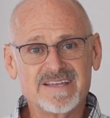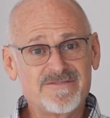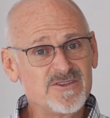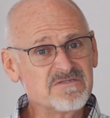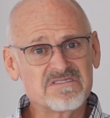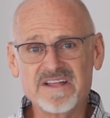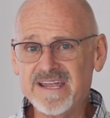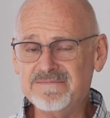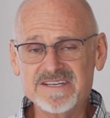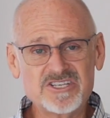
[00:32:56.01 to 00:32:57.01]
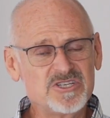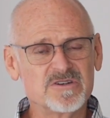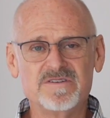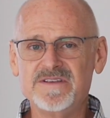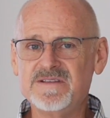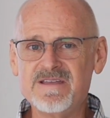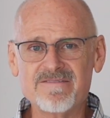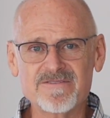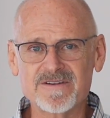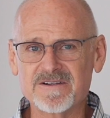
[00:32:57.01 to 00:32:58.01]
If you claim this, you're
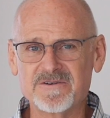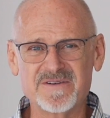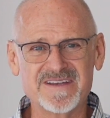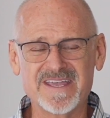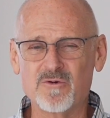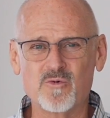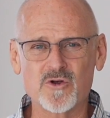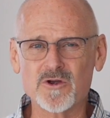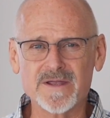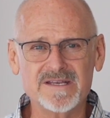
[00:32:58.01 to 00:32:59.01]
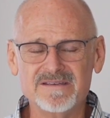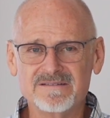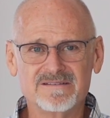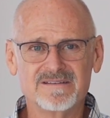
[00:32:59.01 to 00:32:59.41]
never going to get worried.